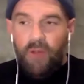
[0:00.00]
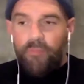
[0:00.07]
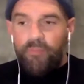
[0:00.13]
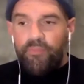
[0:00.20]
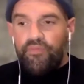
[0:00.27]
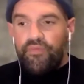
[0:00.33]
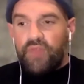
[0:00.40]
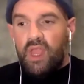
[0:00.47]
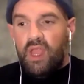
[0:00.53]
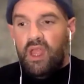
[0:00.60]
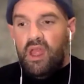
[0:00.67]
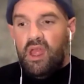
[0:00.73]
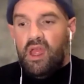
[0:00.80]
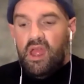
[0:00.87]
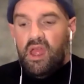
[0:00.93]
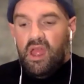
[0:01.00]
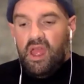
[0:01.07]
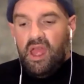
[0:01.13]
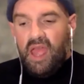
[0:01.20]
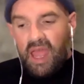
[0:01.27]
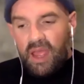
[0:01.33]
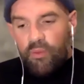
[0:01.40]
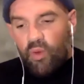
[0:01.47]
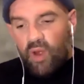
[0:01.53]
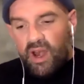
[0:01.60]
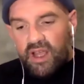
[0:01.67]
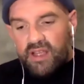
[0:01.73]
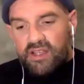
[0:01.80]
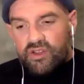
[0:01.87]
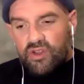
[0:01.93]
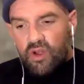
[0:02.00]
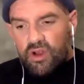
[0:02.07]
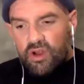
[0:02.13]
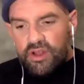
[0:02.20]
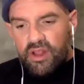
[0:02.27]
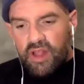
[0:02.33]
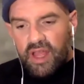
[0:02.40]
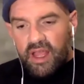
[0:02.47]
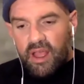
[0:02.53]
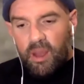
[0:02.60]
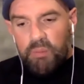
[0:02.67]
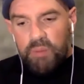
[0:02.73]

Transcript: Um, and when I started like